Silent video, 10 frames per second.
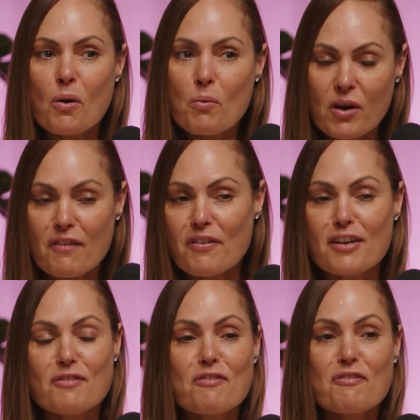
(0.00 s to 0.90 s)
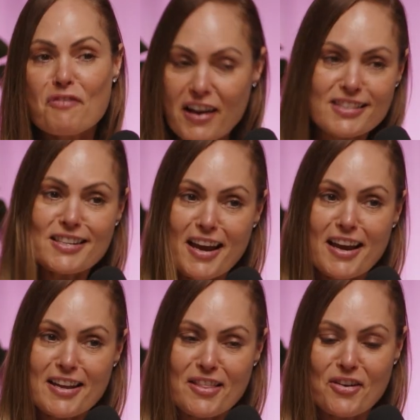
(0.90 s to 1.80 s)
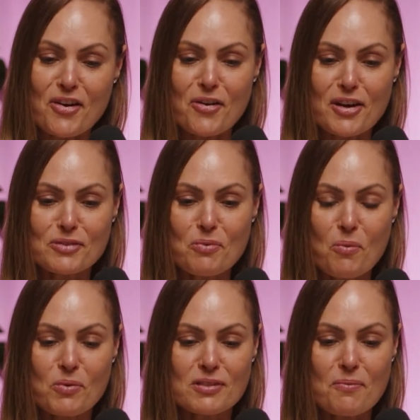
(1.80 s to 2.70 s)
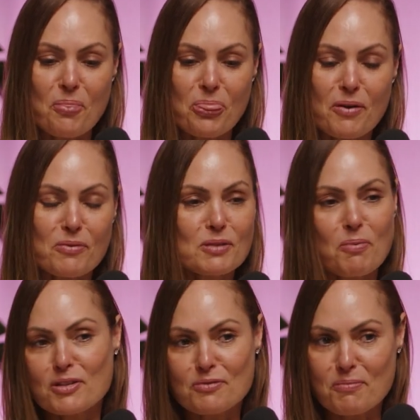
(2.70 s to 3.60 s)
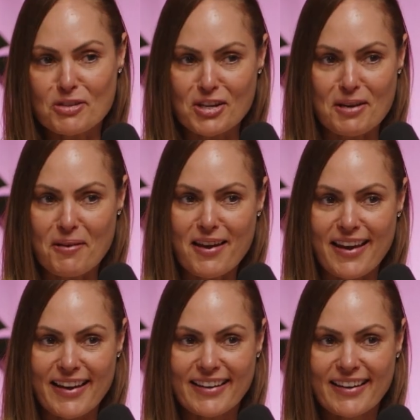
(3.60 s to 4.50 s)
What I found fascinating, though, as well, was the response from the GP.